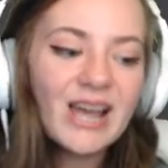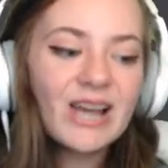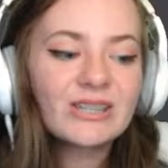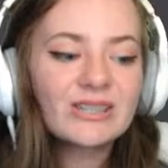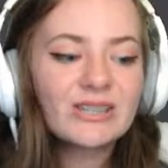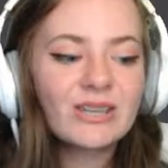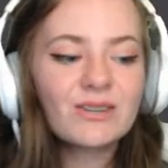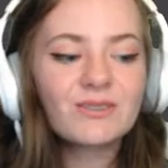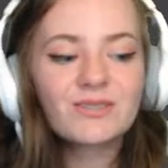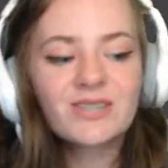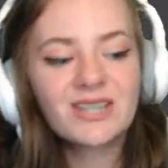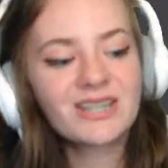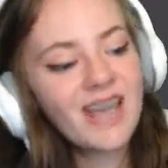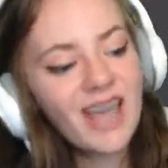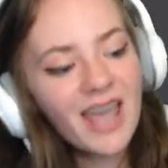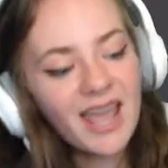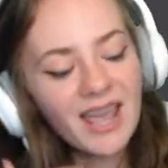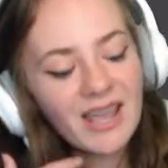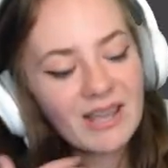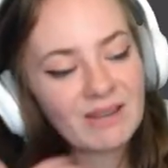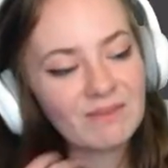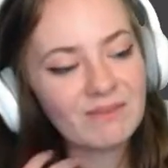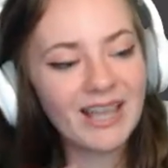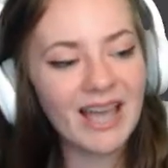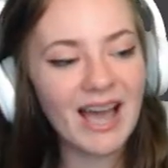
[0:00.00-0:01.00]
So
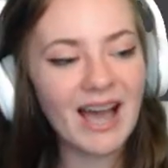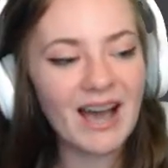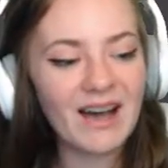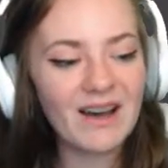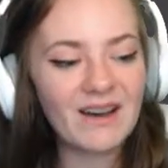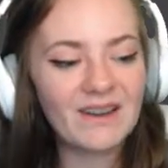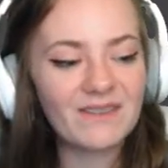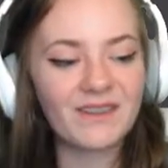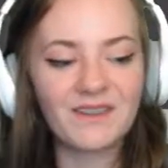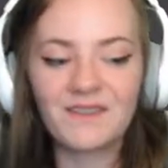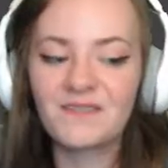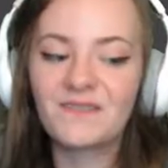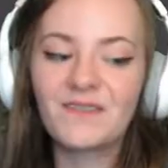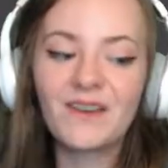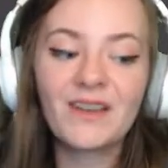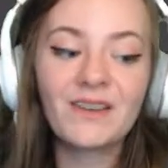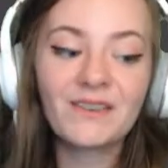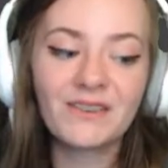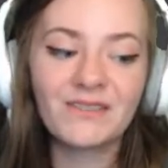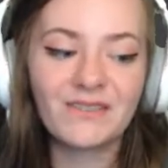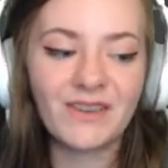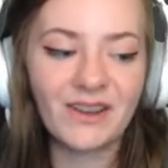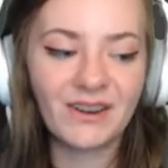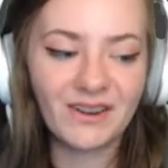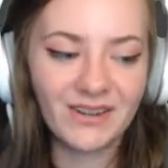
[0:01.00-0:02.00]
today we have a
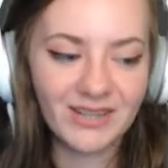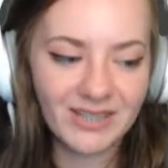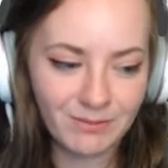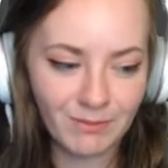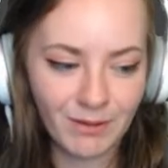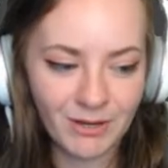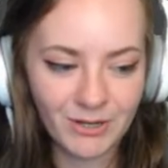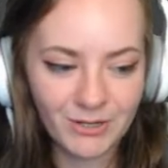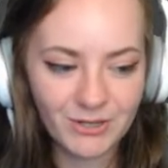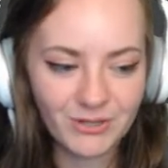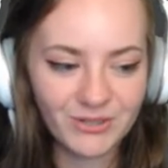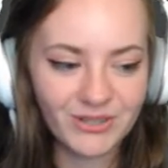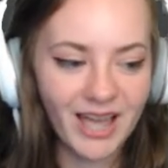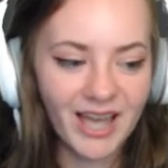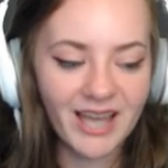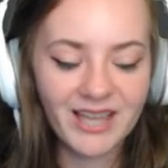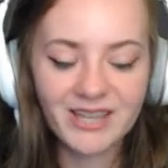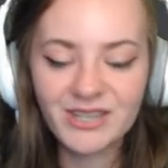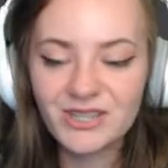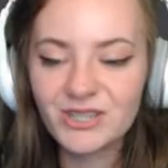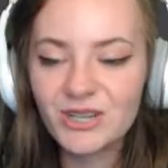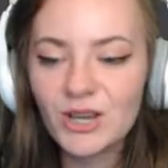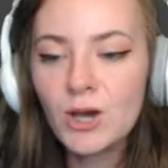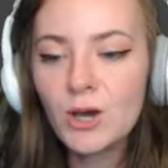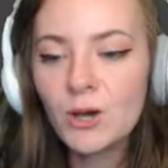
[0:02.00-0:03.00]
very, very special
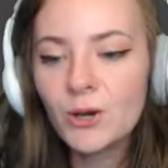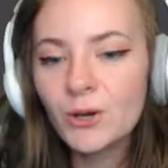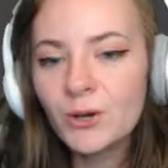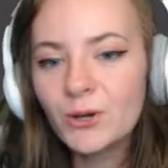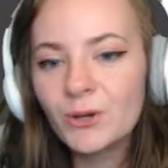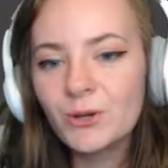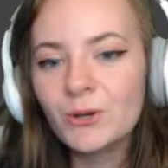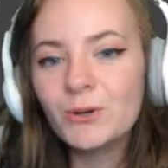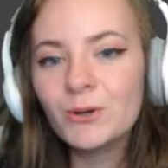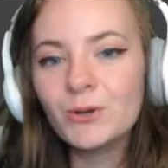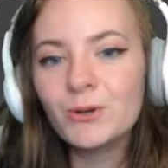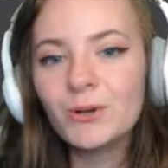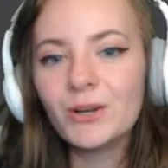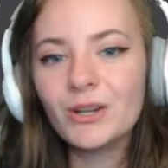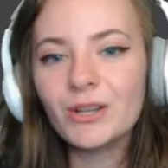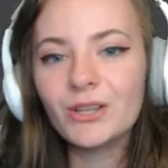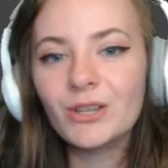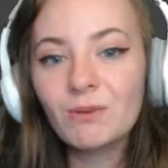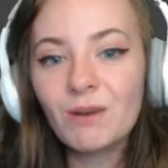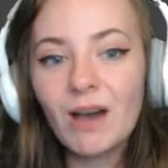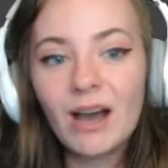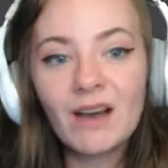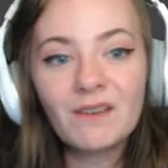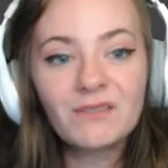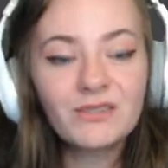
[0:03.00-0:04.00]
guest who
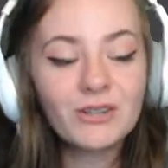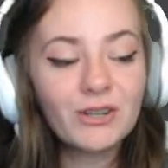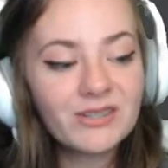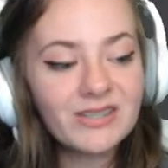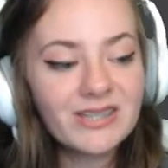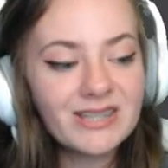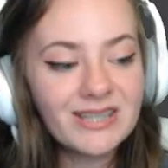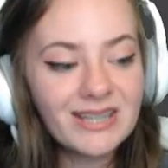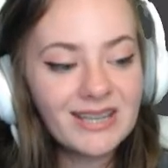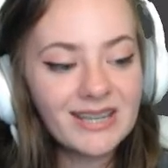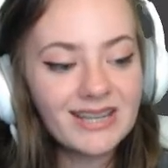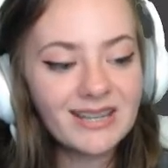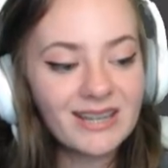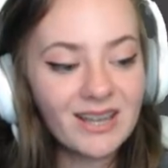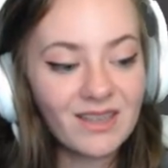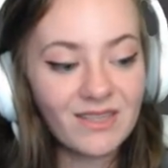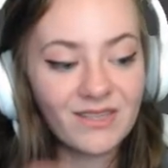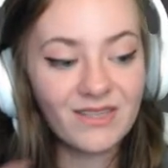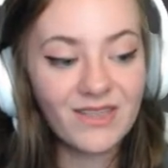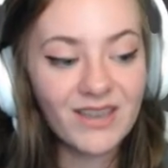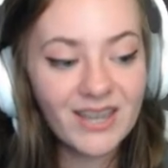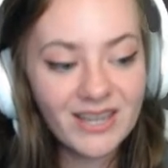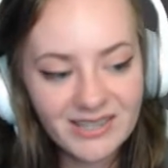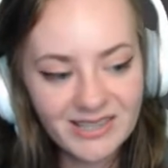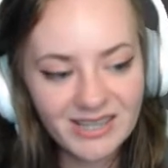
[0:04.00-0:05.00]
you have not seen
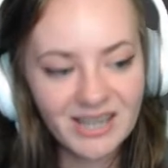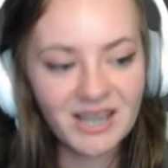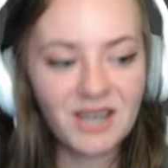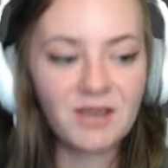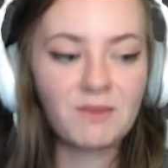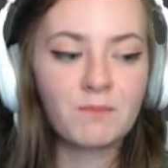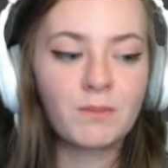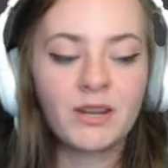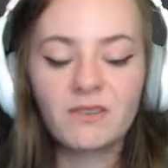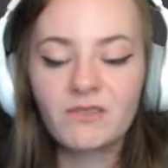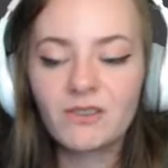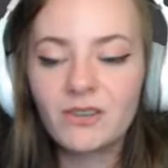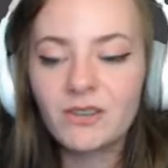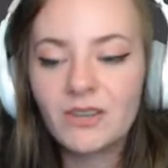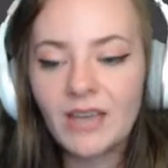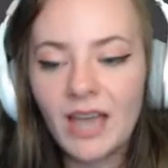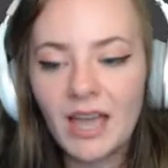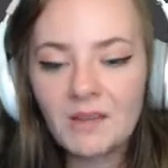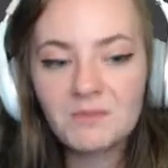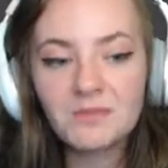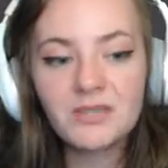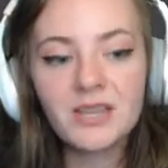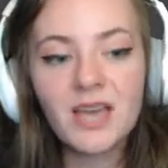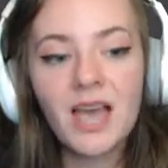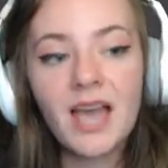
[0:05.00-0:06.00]
this year, but if you
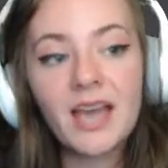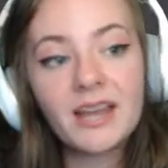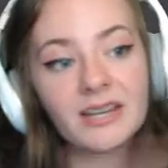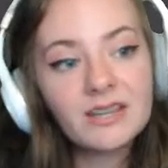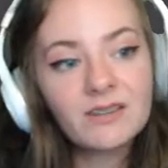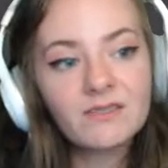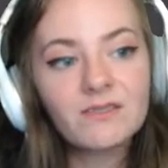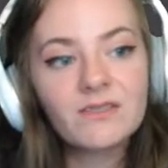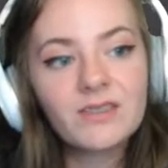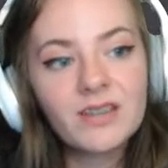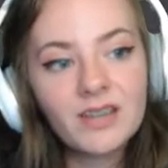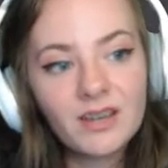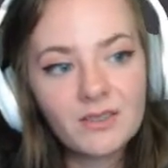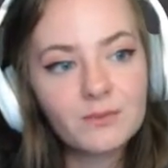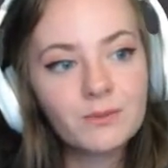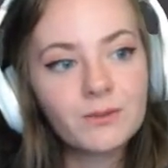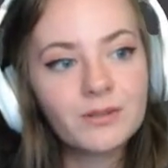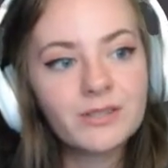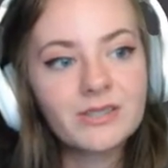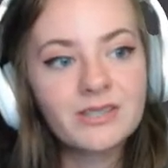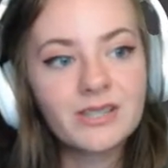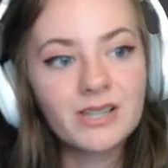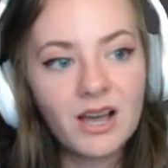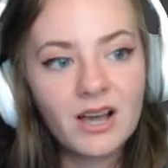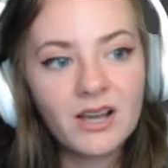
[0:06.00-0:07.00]
came to any of the other
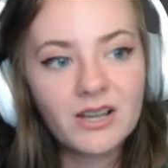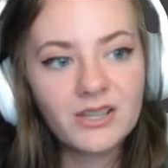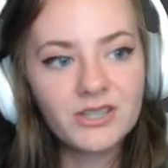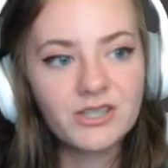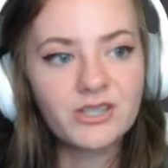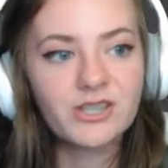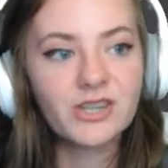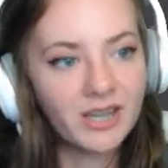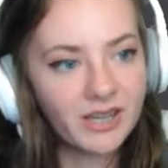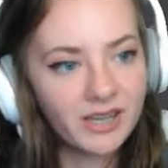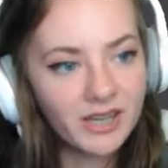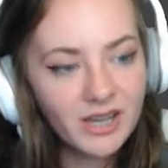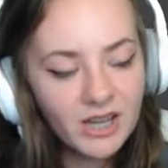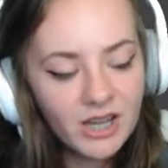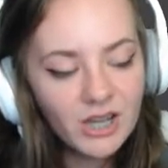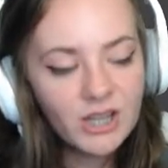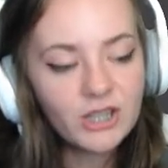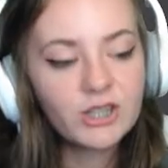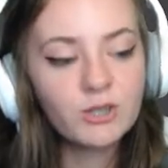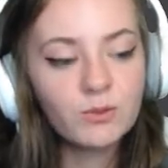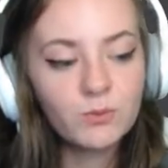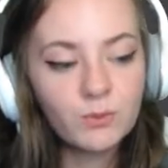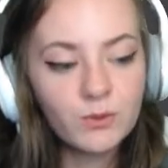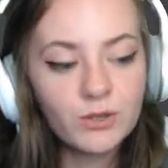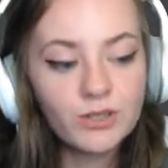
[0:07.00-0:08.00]
ones last year,
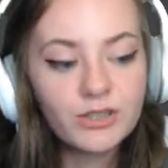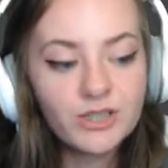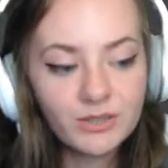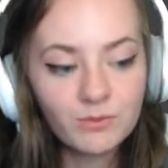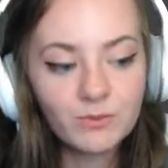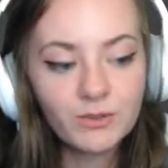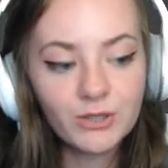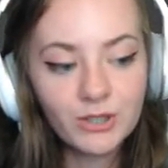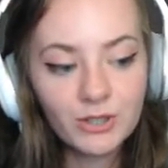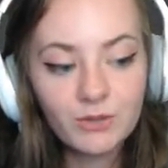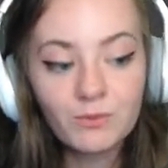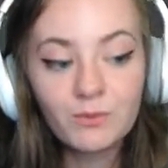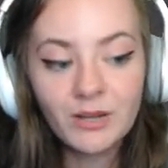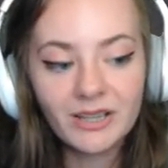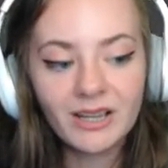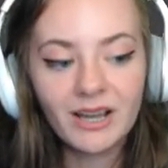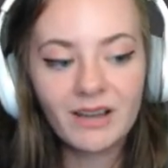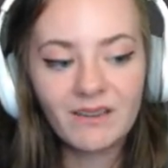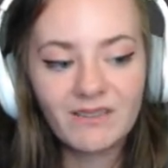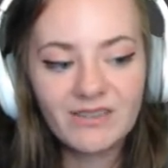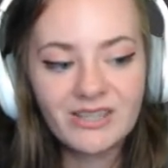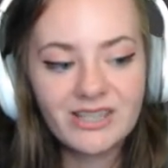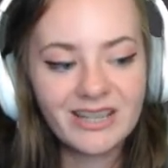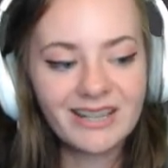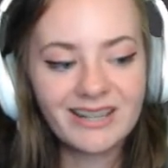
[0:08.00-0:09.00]
you will
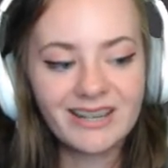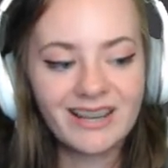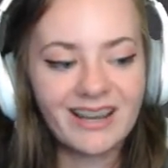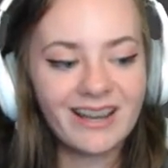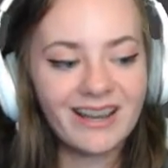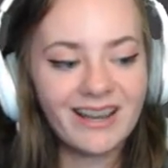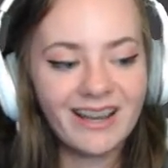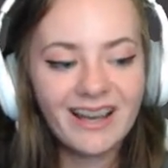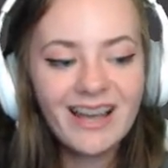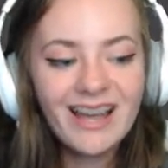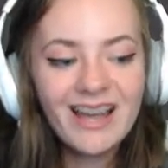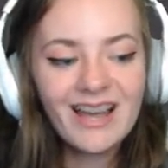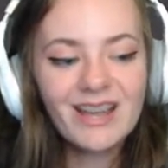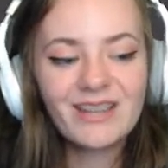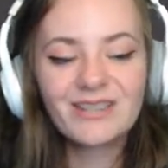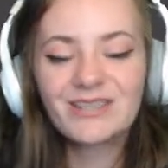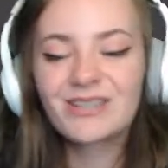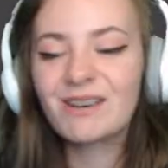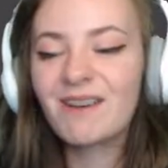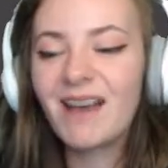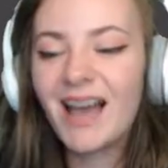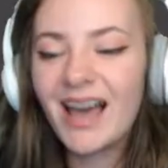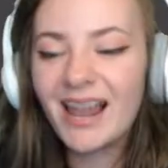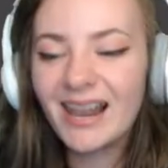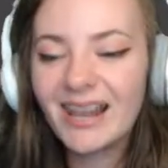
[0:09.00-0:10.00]
have seen her.
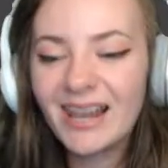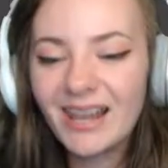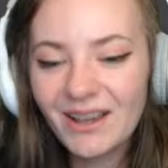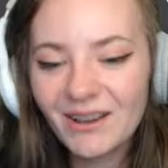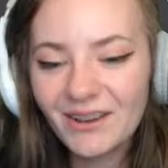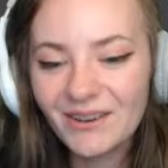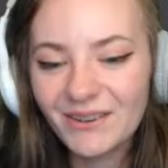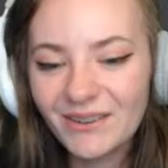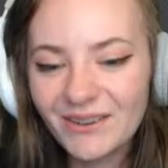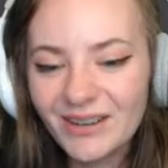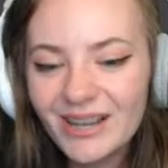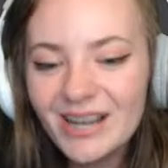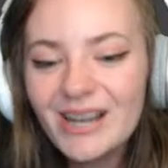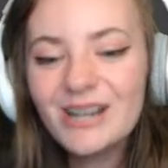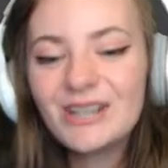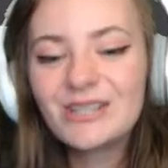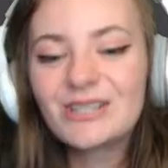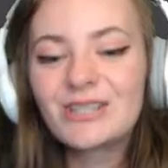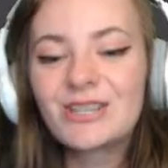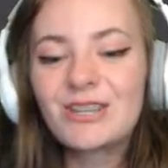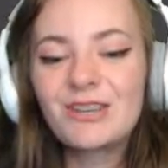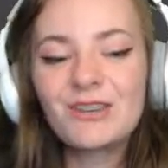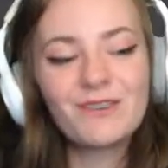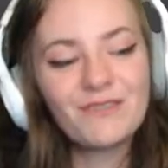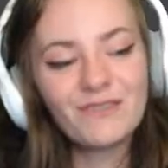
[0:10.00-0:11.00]
So hello
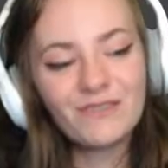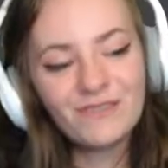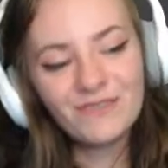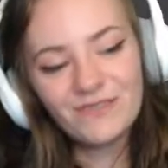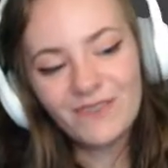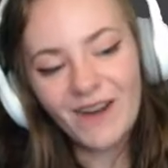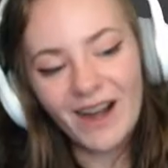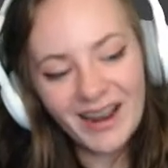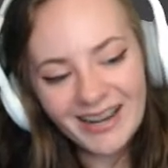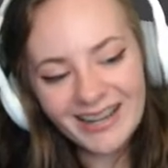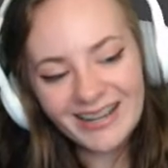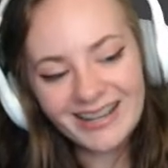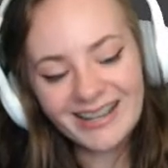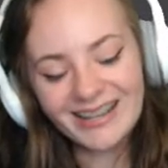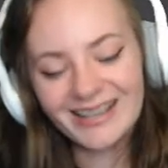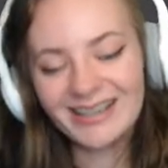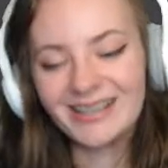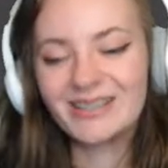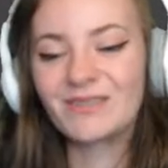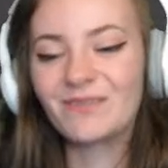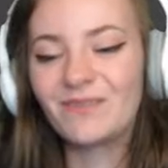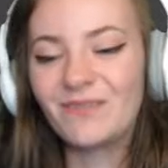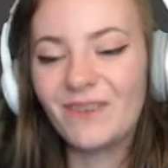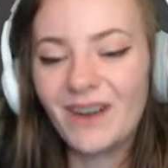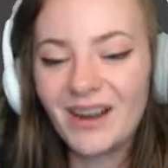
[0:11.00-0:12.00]
to
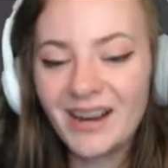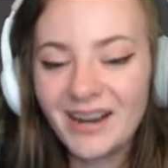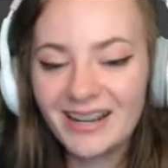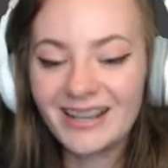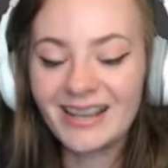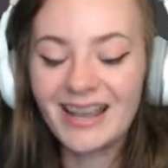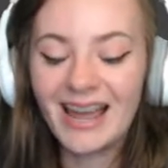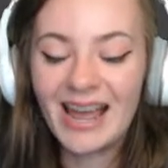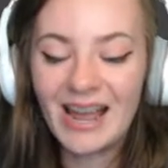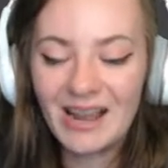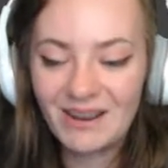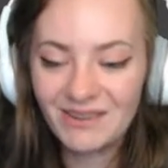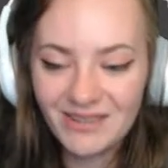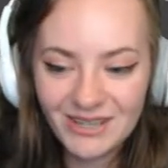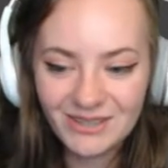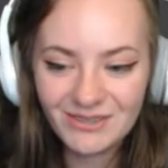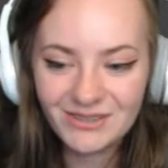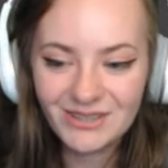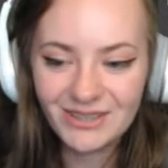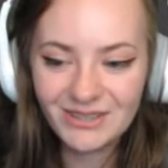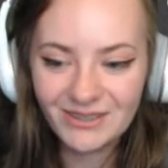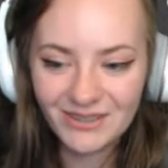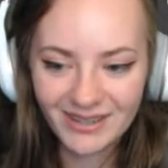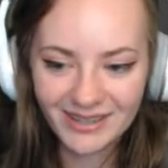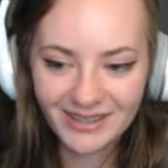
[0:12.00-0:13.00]
Violet. Violet, how are you
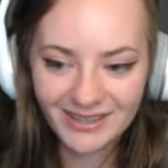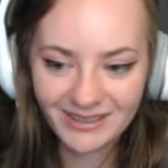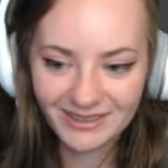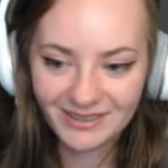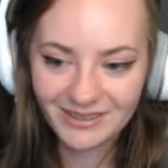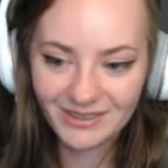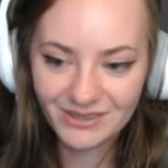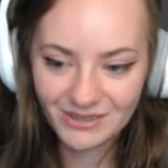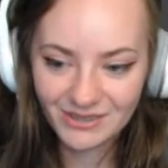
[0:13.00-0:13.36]
doing?